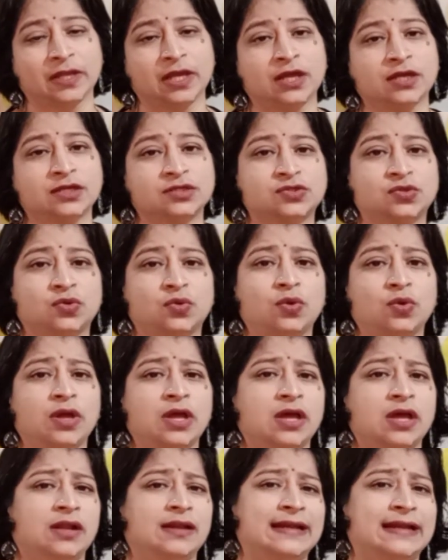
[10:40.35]
So
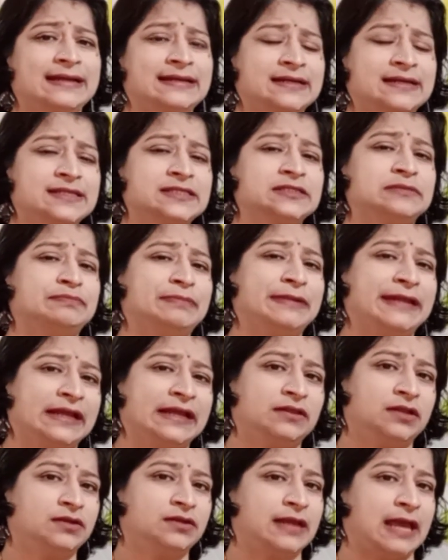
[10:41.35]
let us break
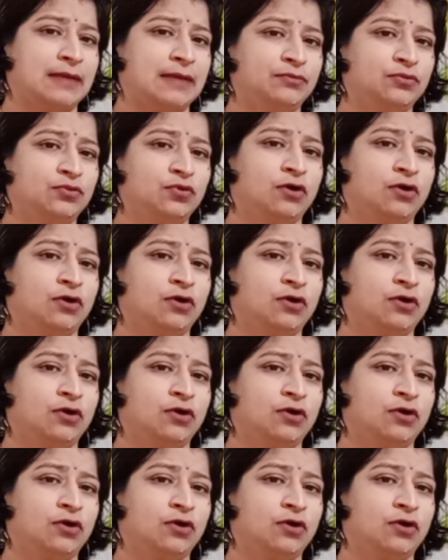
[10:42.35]
the taboo